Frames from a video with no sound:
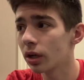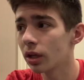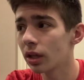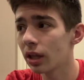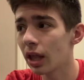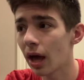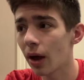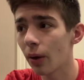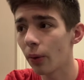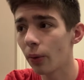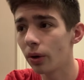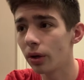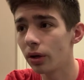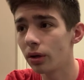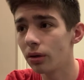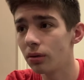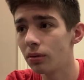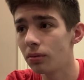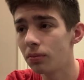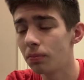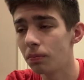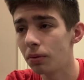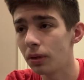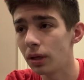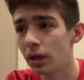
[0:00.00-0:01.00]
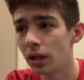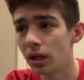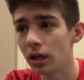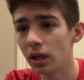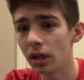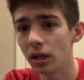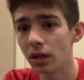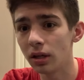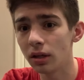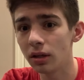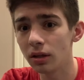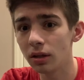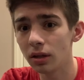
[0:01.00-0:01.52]
that would
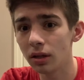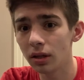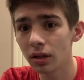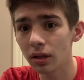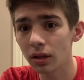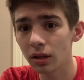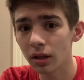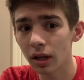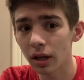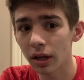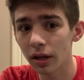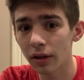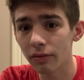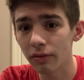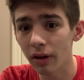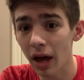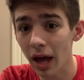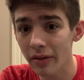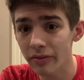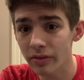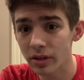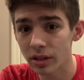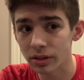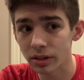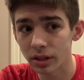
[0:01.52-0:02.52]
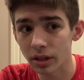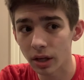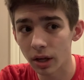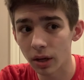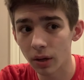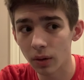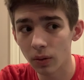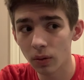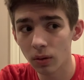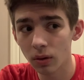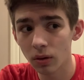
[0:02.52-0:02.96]
be like 5 years ago.